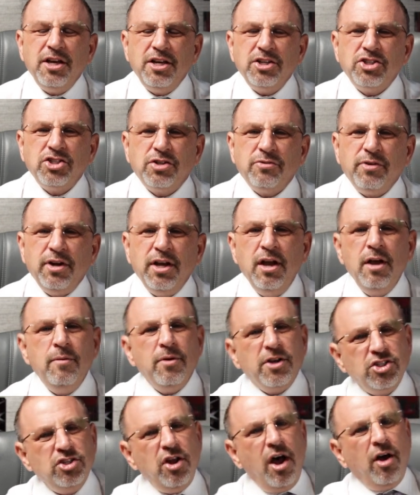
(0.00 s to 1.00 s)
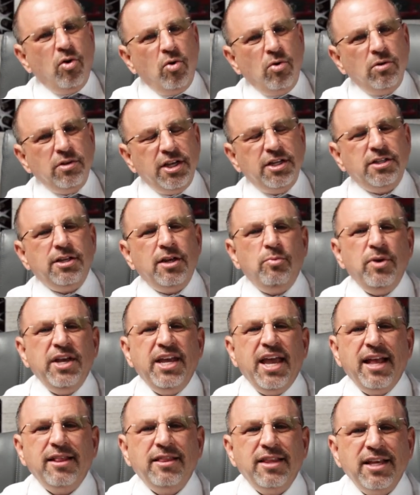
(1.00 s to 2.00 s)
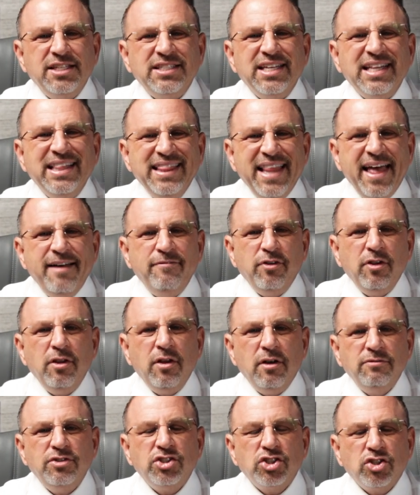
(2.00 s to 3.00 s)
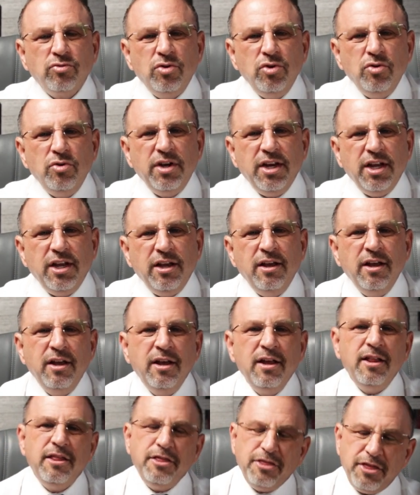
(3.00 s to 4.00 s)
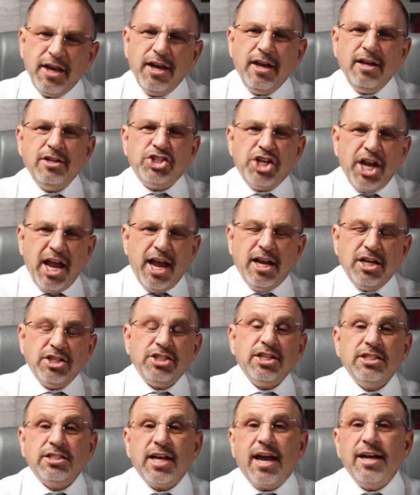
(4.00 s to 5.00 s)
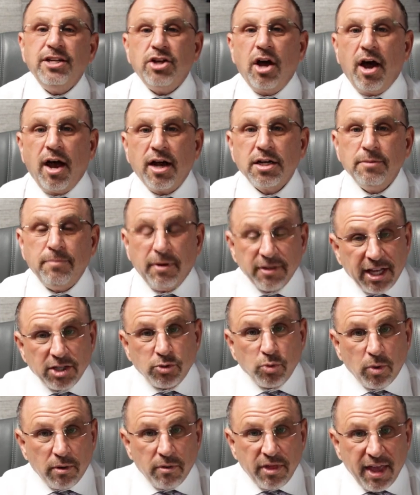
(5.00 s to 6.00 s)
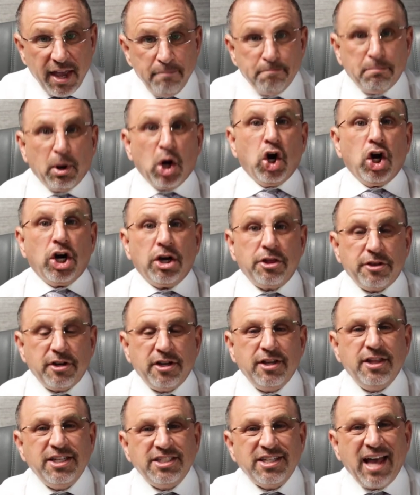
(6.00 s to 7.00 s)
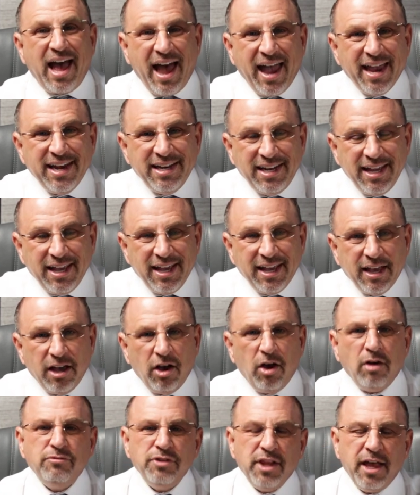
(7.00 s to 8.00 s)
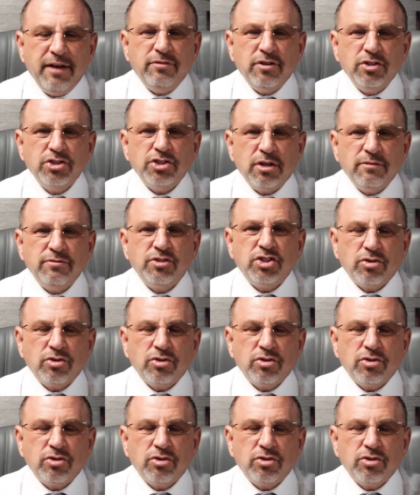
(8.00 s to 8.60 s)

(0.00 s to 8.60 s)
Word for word: history. Because not only did we get this level of scrutiny thing changed, as I talked about. That's where they birthed this idea of levels of